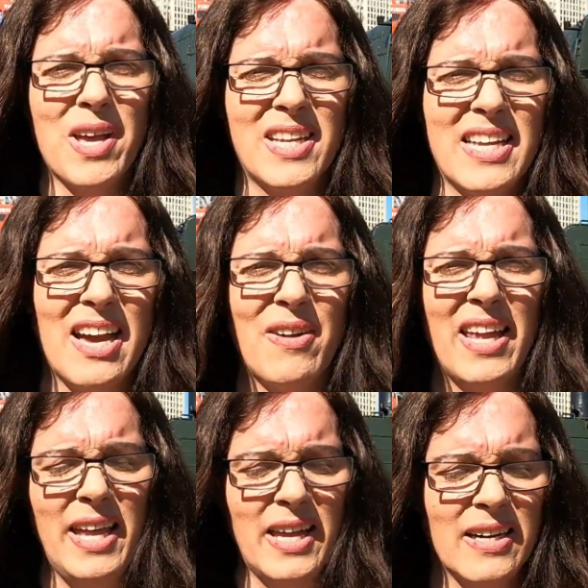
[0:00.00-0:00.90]
walking down
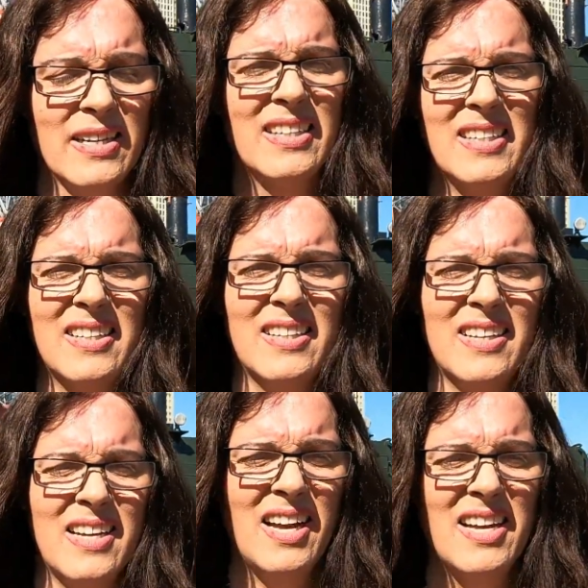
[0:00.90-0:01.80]
here,
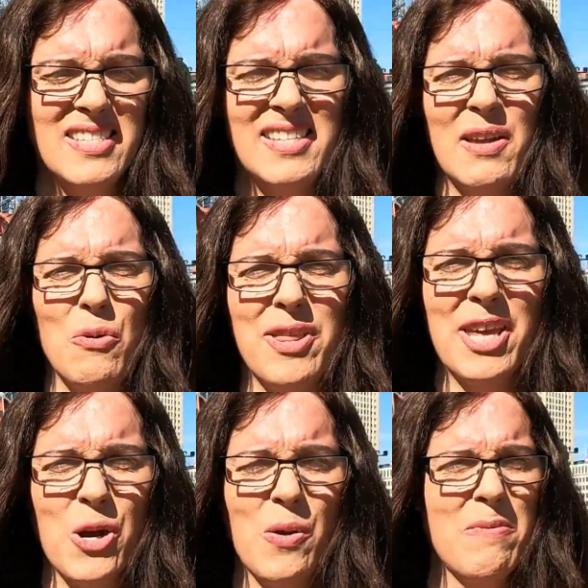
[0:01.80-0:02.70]
seeing all
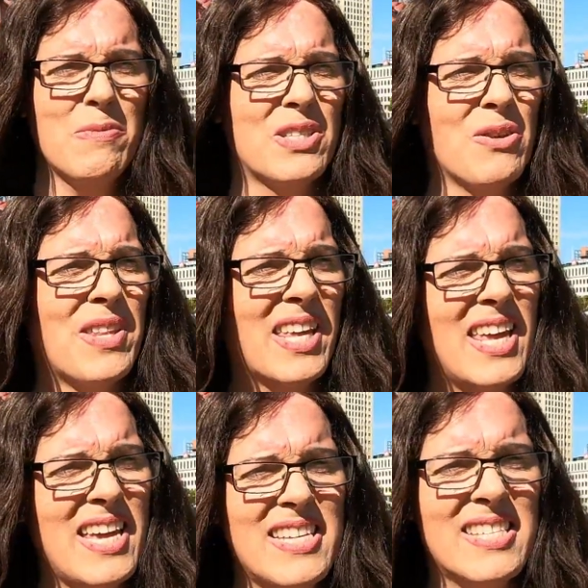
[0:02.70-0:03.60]
the equipment on the
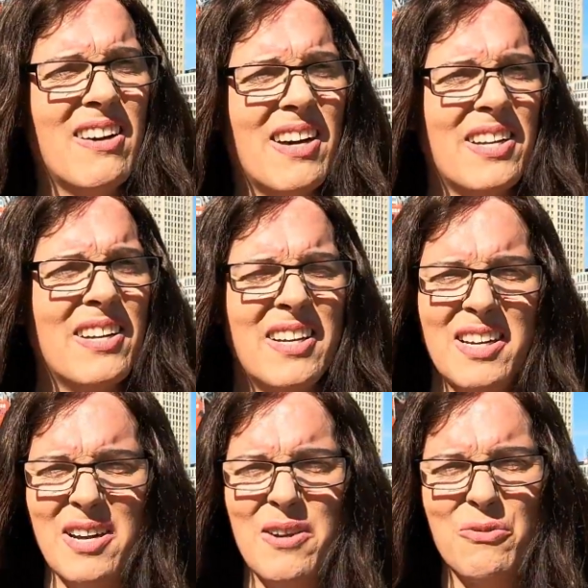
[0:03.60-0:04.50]
quayside
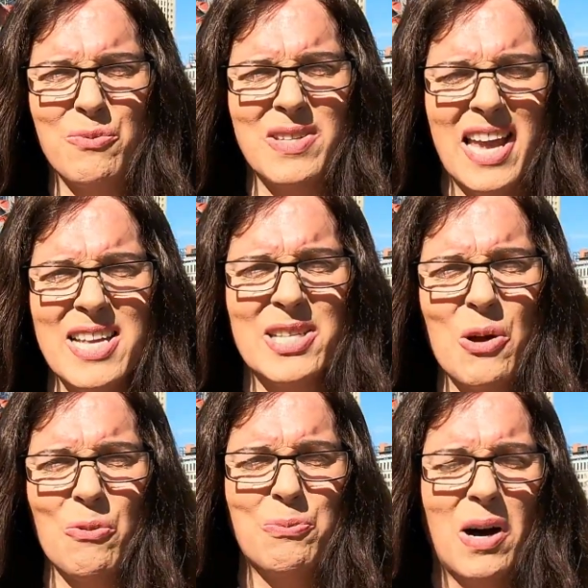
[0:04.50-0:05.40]
from days
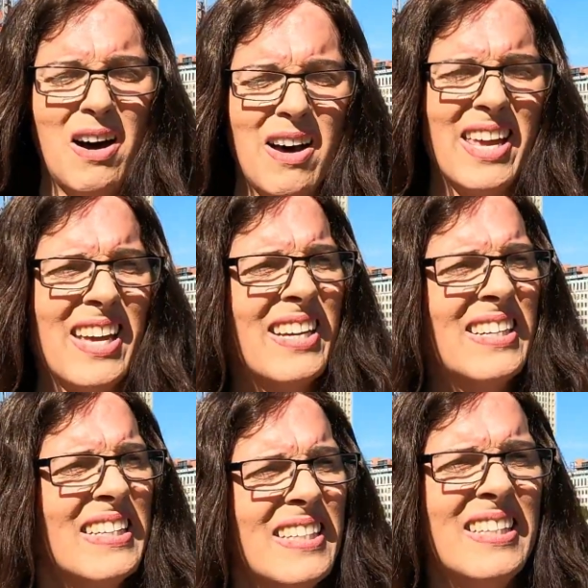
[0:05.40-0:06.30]
gone by.
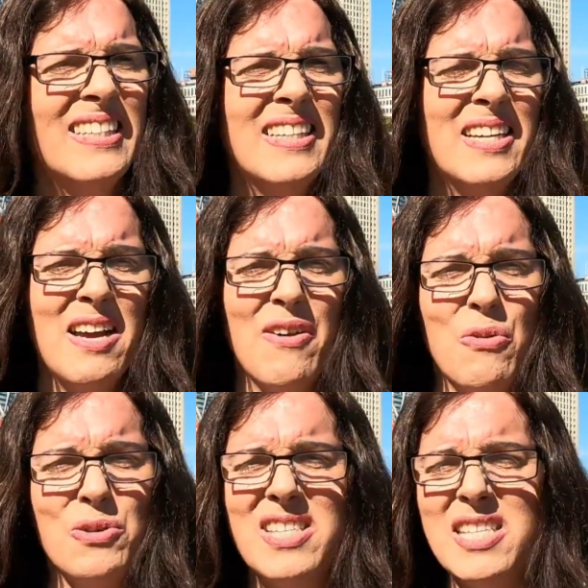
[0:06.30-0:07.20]
Of
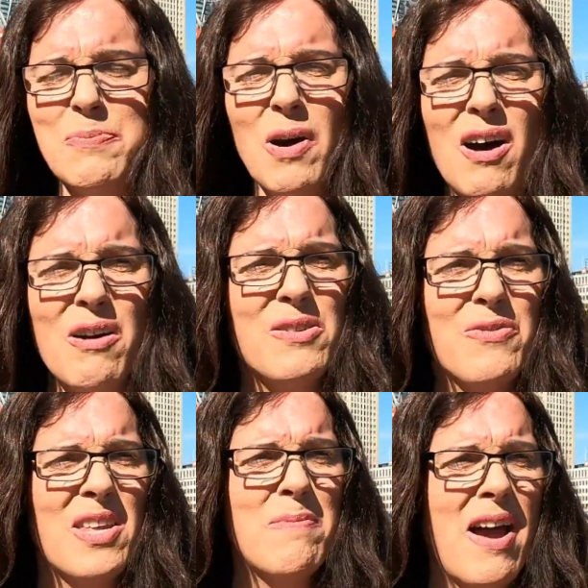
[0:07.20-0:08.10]
course, this is part
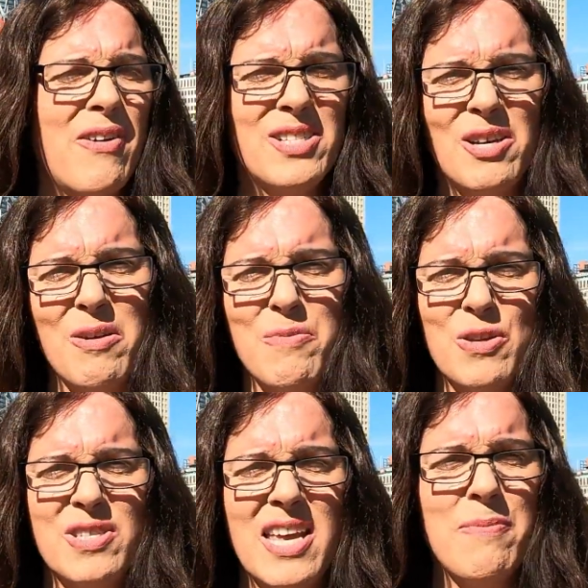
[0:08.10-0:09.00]
of the Maritime
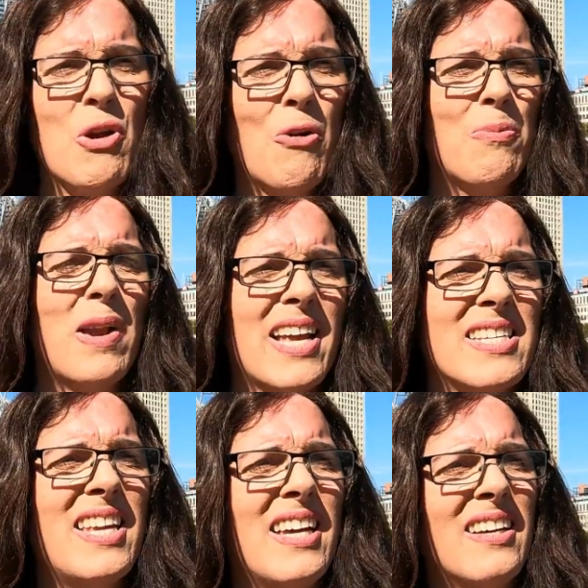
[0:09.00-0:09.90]
Museum
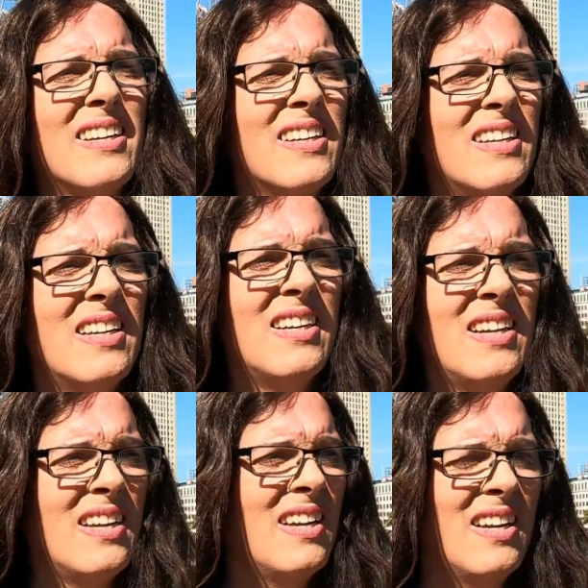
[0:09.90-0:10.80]
complex here,
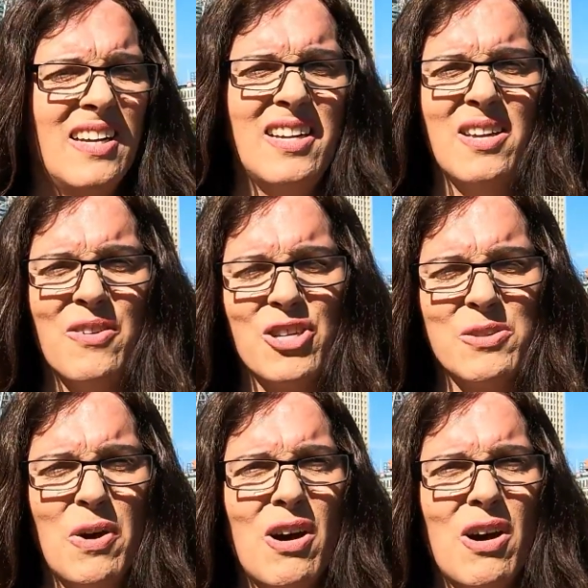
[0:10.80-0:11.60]
just